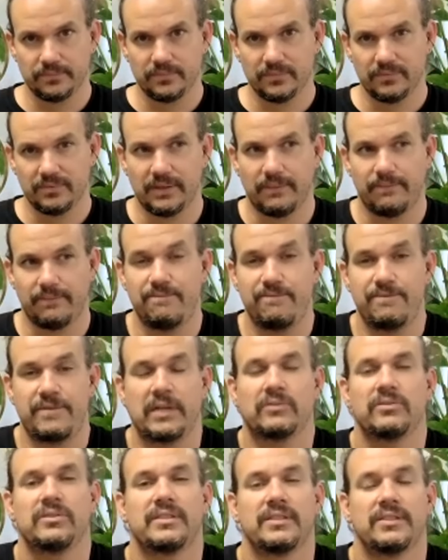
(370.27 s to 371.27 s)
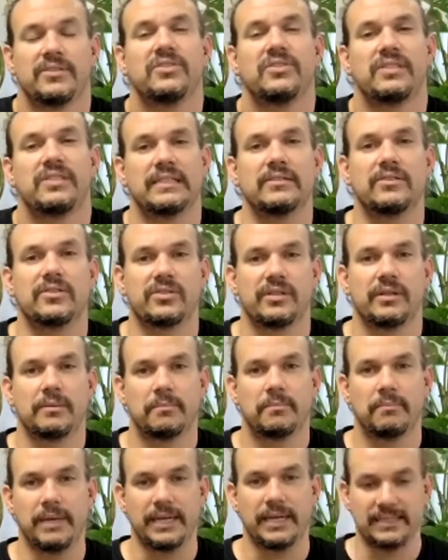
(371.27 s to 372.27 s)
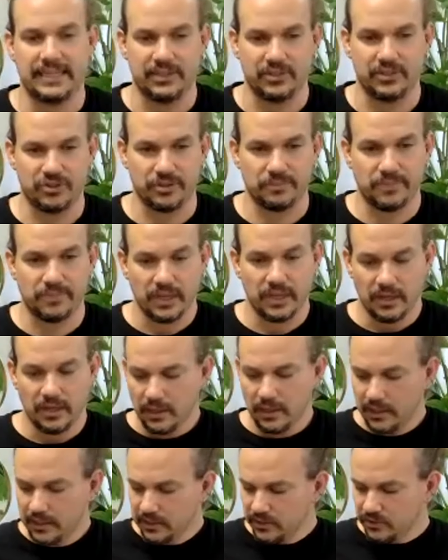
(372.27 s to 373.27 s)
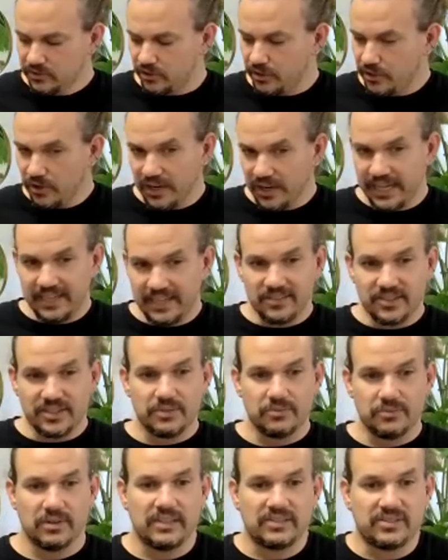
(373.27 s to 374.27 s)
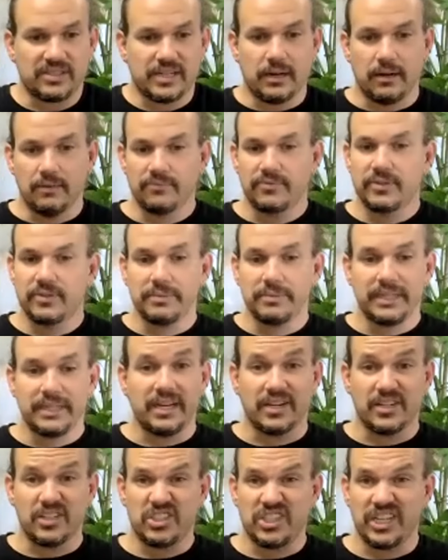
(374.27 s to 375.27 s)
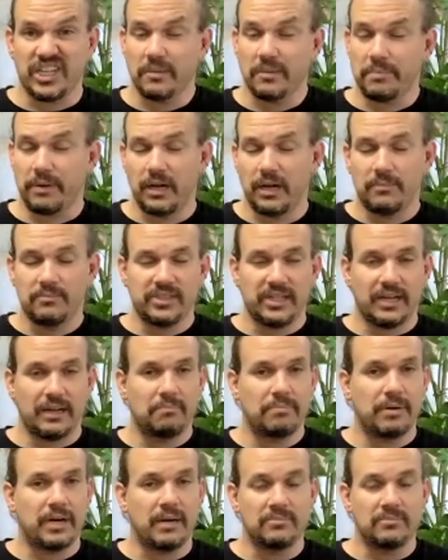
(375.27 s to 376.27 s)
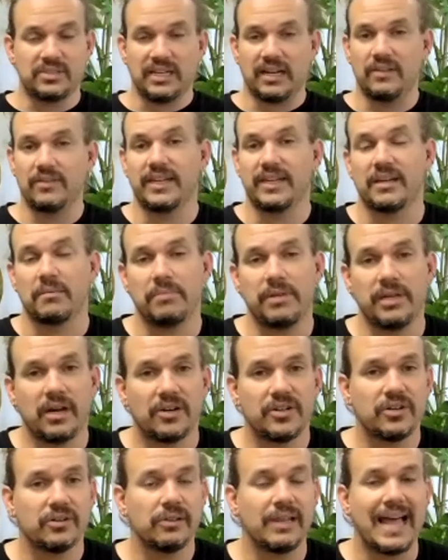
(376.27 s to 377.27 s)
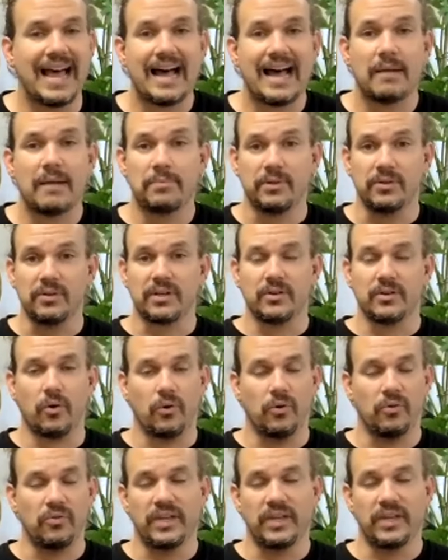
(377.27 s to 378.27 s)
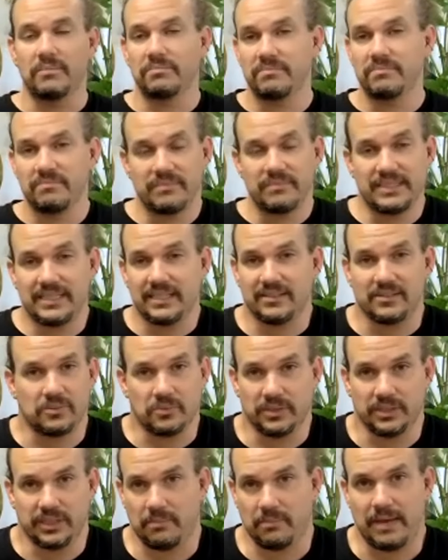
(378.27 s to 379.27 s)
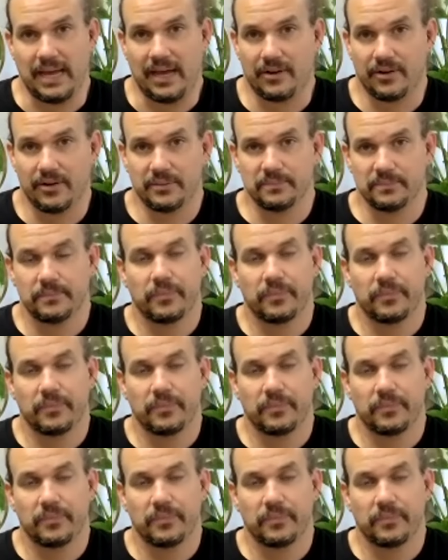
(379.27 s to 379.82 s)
It's a felt sense meditation. So your hands can rest comfortably on a chair, palms up, palms down. They can be on your lap. You can hold them. It doesn't really matter.